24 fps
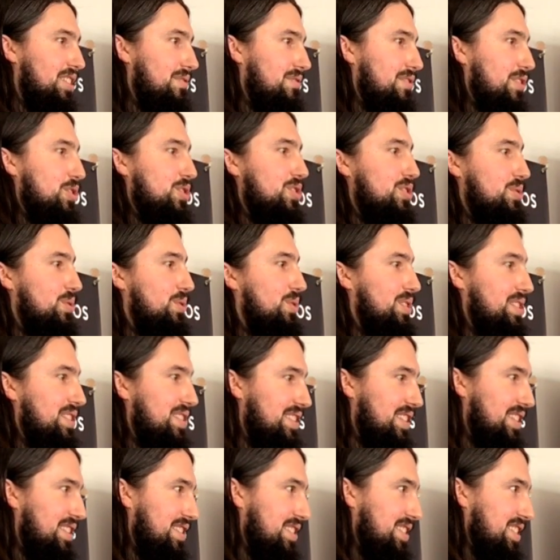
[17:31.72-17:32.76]
virtual
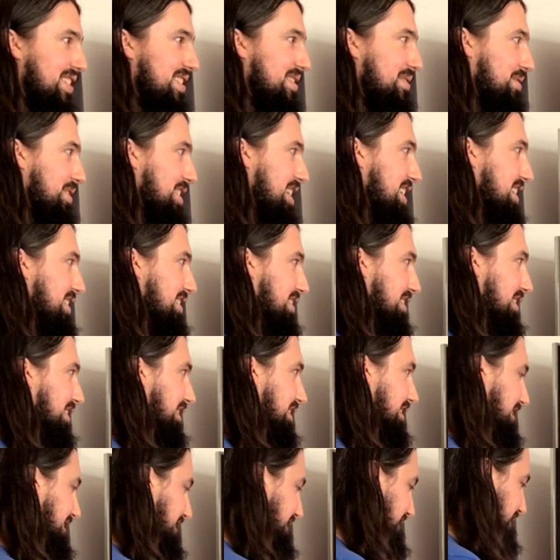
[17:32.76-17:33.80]
assistant, right?
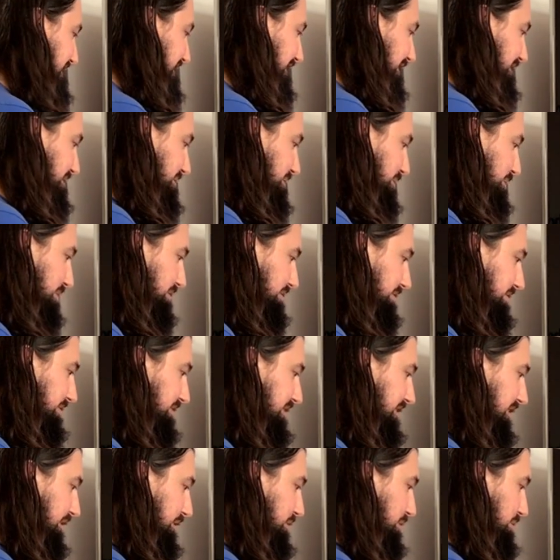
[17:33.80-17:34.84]
Our sort of
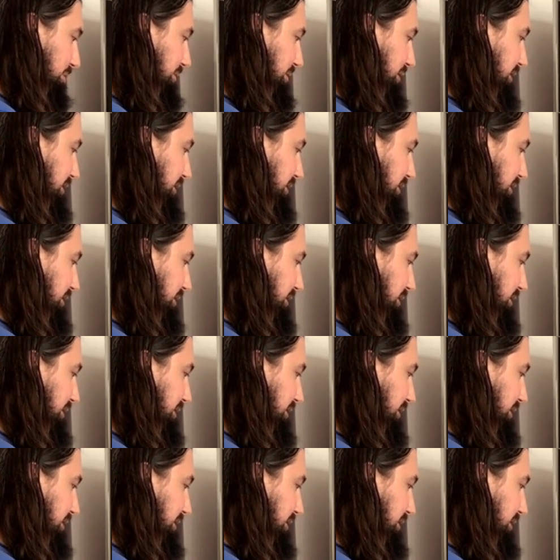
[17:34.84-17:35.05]
digital